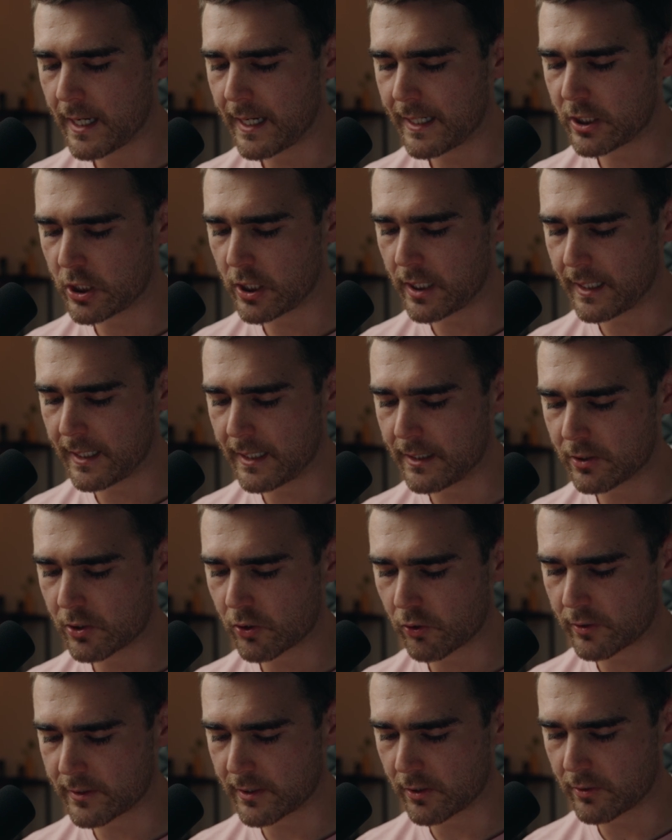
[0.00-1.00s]
she is
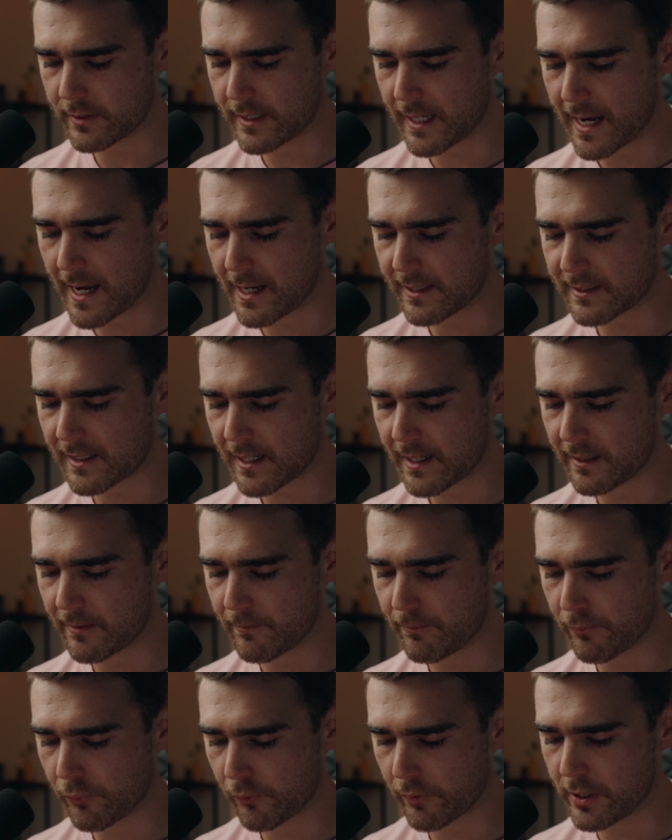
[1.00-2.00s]
crossing onto our side of the
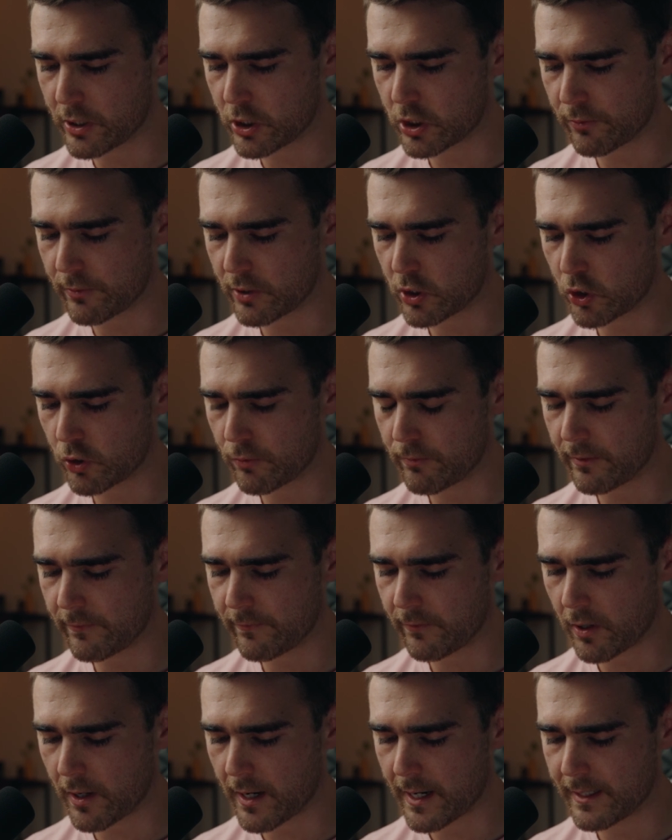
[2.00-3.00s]
bridge, so we should be
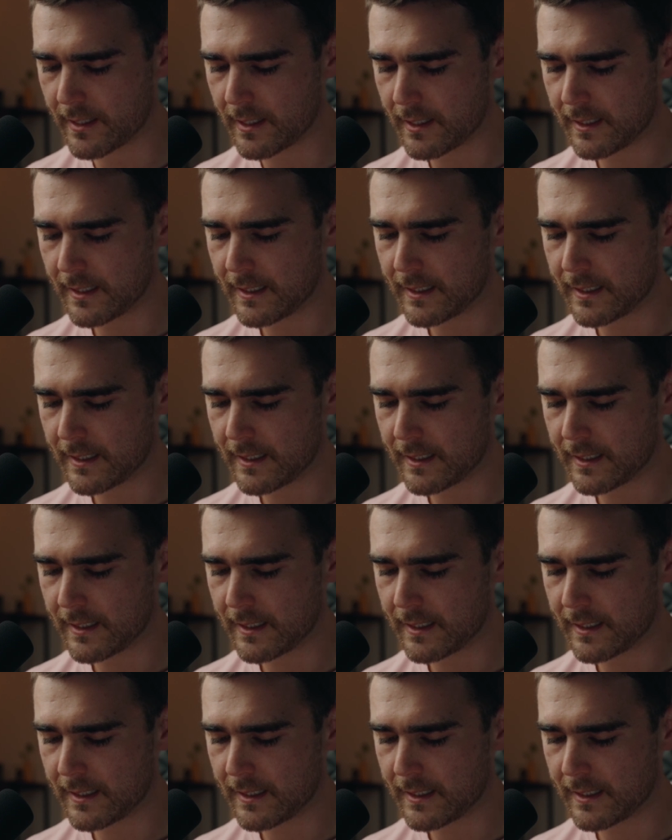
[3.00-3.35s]
fine.